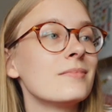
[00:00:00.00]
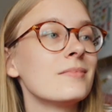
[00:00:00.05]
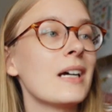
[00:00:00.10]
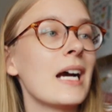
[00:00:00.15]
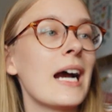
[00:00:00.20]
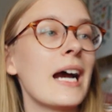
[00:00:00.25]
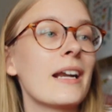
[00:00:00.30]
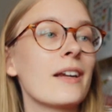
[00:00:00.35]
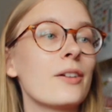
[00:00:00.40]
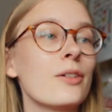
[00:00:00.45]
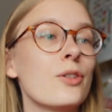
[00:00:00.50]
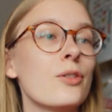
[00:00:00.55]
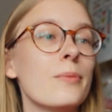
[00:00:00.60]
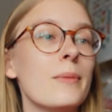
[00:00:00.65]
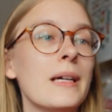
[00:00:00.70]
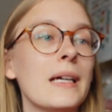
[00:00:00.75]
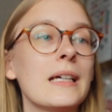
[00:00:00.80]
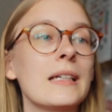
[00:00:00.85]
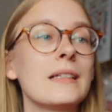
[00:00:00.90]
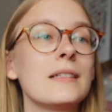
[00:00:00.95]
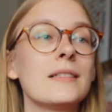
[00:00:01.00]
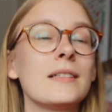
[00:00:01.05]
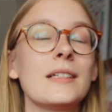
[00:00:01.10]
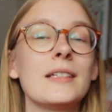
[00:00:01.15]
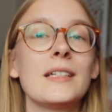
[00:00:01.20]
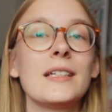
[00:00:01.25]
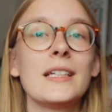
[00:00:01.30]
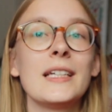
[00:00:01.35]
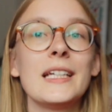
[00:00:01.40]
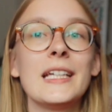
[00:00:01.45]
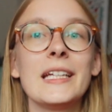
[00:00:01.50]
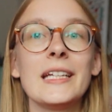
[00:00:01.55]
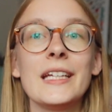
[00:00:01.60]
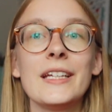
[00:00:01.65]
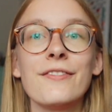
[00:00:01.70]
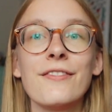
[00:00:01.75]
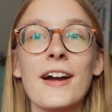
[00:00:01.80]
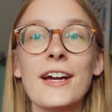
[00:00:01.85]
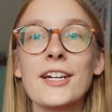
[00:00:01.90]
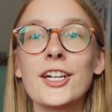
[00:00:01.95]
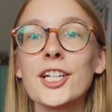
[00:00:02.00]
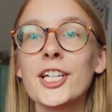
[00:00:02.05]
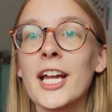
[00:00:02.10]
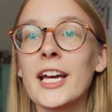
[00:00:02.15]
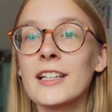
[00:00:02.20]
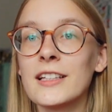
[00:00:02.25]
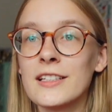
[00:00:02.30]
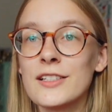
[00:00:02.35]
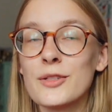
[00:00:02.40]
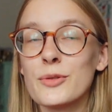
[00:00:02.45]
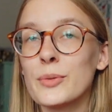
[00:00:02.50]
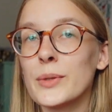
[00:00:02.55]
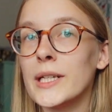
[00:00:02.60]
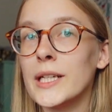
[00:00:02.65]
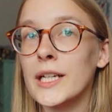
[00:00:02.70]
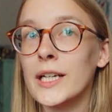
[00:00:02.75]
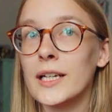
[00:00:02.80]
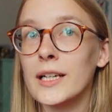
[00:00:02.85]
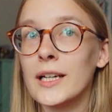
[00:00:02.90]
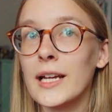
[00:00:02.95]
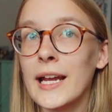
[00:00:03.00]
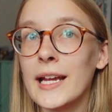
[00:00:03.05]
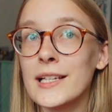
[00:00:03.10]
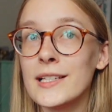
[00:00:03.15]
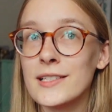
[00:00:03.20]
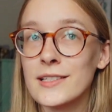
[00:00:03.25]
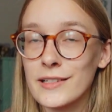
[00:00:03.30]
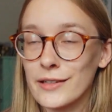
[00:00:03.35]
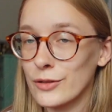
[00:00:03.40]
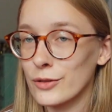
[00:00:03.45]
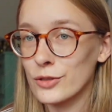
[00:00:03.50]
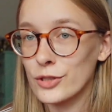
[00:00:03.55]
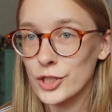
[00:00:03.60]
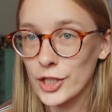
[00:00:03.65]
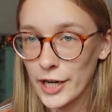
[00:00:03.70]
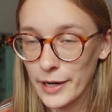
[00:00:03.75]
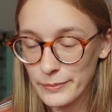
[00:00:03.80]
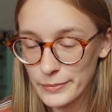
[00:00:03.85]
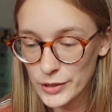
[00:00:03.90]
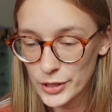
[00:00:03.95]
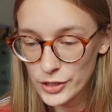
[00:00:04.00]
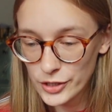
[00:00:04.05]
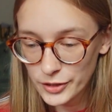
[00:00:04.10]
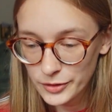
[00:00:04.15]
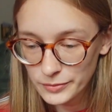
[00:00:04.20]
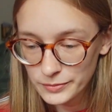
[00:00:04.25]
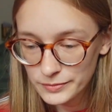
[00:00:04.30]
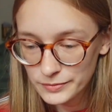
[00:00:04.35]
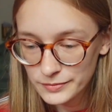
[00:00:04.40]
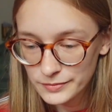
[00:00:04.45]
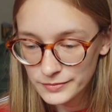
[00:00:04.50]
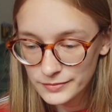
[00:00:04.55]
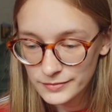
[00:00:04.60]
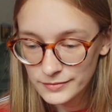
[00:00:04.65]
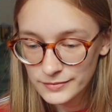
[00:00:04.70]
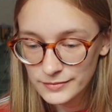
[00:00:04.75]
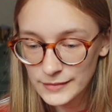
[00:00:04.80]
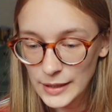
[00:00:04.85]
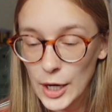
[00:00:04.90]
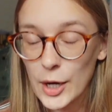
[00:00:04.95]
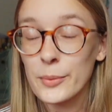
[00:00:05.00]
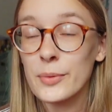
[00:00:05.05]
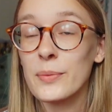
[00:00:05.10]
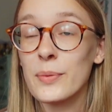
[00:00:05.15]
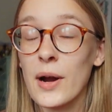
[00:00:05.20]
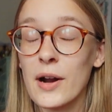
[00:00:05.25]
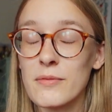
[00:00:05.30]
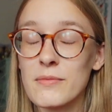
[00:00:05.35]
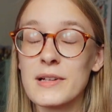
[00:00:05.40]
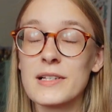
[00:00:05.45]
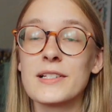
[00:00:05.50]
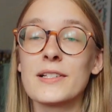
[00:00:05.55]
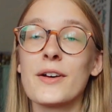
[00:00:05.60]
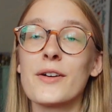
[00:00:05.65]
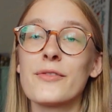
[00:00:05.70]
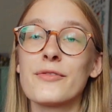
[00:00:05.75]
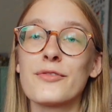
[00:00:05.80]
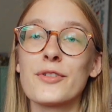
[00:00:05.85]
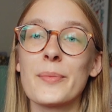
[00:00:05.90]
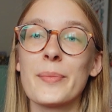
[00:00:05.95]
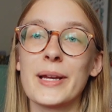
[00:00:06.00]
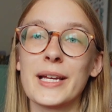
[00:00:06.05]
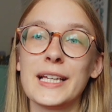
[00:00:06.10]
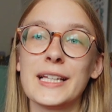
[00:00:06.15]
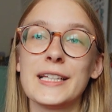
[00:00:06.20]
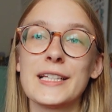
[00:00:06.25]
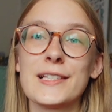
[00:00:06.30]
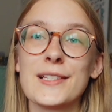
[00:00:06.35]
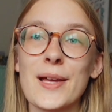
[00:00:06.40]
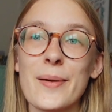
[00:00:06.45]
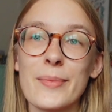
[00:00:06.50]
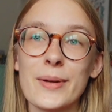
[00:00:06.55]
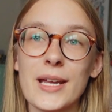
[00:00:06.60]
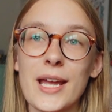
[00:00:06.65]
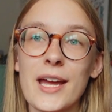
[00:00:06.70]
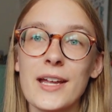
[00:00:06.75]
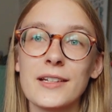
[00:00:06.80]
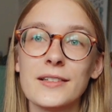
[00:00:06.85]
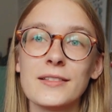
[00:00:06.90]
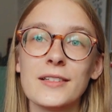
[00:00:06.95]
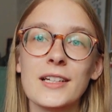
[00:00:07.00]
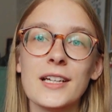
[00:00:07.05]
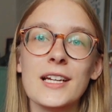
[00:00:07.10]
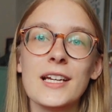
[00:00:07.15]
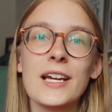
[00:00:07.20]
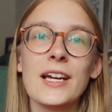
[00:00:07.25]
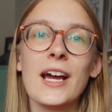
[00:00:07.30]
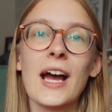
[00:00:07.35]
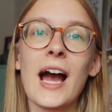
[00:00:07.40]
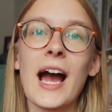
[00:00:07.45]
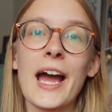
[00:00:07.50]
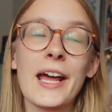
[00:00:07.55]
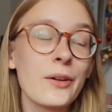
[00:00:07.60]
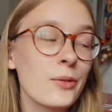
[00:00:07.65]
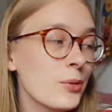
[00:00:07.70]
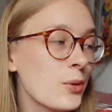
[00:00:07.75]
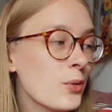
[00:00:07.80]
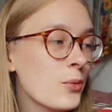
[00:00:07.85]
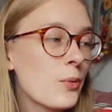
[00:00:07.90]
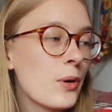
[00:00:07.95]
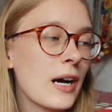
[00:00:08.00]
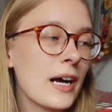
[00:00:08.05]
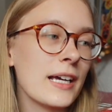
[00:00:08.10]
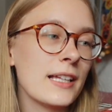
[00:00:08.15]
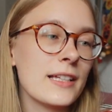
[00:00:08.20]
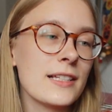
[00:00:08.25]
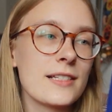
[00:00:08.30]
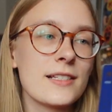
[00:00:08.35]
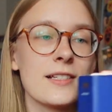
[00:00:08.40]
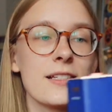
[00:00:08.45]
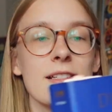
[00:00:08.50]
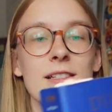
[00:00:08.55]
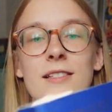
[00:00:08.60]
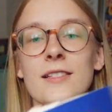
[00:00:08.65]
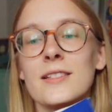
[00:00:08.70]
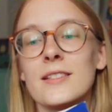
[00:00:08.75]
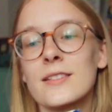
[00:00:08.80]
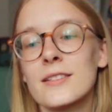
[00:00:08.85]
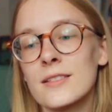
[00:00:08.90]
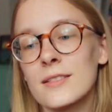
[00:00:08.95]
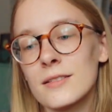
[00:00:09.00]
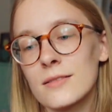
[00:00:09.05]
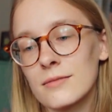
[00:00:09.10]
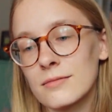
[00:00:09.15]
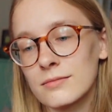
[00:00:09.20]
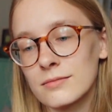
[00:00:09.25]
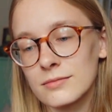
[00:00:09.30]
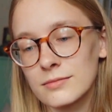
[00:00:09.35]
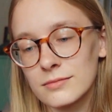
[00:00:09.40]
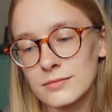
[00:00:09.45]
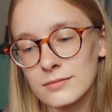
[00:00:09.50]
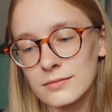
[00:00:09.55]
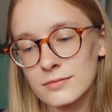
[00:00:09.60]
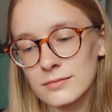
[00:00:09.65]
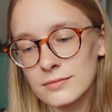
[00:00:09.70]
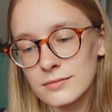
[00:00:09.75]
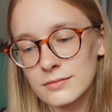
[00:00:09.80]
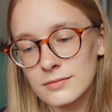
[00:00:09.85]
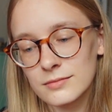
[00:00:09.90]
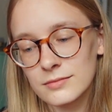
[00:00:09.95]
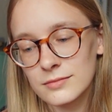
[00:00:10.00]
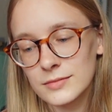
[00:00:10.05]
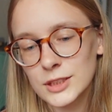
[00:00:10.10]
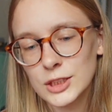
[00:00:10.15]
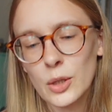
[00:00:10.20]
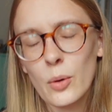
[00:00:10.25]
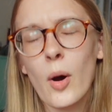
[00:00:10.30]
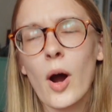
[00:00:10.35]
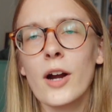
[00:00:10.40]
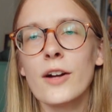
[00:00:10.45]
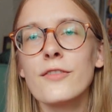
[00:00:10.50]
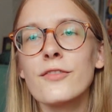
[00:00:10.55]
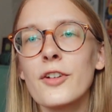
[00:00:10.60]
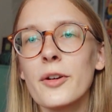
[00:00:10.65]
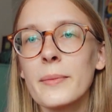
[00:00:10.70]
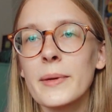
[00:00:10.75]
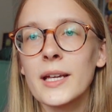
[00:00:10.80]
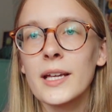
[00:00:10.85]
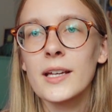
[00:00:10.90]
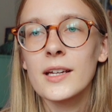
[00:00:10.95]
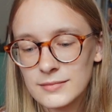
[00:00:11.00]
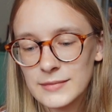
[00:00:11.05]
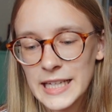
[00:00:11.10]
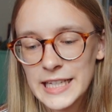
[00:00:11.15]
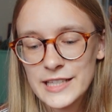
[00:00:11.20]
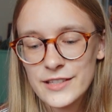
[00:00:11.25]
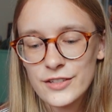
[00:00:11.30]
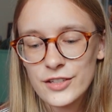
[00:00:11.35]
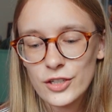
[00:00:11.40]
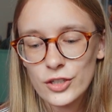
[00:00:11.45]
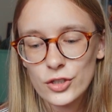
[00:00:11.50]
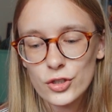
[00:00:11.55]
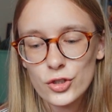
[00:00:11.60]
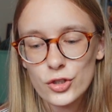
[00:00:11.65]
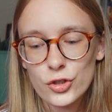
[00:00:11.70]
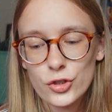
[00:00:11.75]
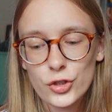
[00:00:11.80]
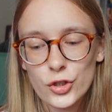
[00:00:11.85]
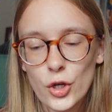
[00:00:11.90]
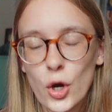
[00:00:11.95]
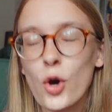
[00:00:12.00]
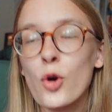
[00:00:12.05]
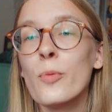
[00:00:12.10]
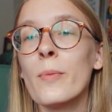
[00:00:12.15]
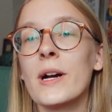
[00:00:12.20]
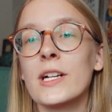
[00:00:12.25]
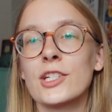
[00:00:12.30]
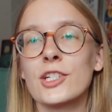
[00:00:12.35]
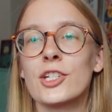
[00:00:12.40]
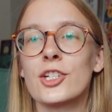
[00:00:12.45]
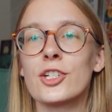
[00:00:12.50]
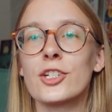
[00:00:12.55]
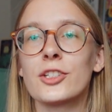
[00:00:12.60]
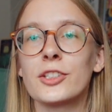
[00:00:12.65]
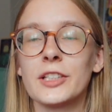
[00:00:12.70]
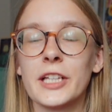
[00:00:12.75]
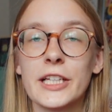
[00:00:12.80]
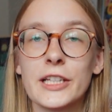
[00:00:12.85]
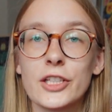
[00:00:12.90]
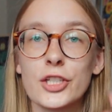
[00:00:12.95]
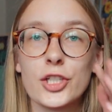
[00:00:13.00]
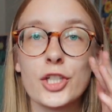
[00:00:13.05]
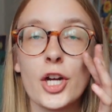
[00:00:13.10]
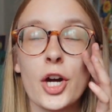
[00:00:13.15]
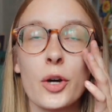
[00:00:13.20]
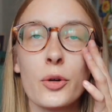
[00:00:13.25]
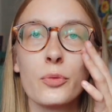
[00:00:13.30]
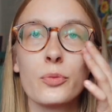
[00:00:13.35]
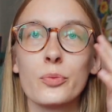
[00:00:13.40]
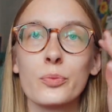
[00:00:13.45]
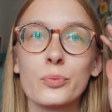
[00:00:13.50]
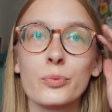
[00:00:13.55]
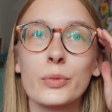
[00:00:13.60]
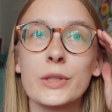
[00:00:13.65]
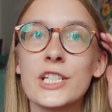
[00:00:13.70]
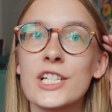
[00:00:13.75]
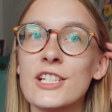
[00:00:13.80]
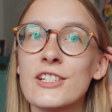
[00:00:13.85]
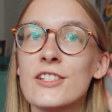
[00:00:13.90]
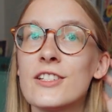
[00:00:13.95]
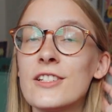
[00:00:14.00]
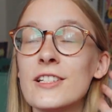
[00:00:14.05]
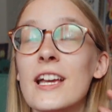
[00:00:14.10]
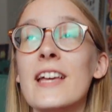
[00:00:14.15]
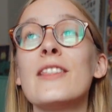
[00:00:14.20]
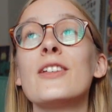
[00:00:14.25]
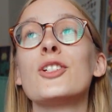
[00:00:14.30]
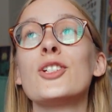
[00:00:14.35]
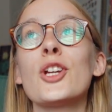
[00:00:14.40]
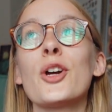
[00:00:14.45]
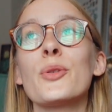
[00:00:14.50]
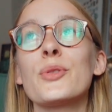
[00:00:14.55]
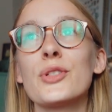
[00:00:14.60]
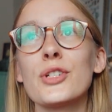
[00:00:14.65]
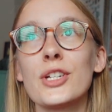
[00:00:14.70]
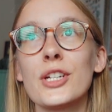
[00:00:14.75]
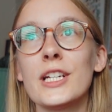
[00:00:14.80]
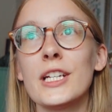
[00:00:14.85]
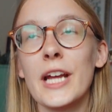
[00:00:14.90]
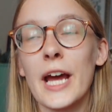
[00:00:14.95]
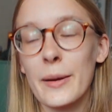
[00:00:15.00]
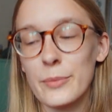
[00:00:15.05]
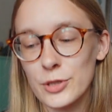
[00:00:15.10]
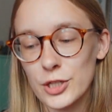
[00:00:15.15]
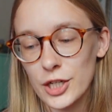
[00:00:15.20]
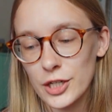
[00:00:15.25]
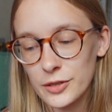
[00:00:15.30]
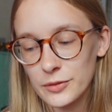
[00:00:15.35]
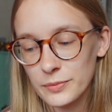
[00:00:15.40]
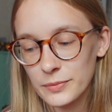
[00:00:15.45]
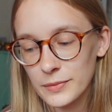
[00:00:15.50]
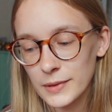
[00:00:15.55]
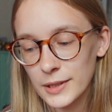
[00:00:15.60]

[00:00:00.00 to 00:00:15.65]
I don't know, man. If I could at least read a single chapter, I'll be proud of myself for picking this up again. I don't know why this is so hard for me. It's so much like the show, which is to say the show is a good adaptation.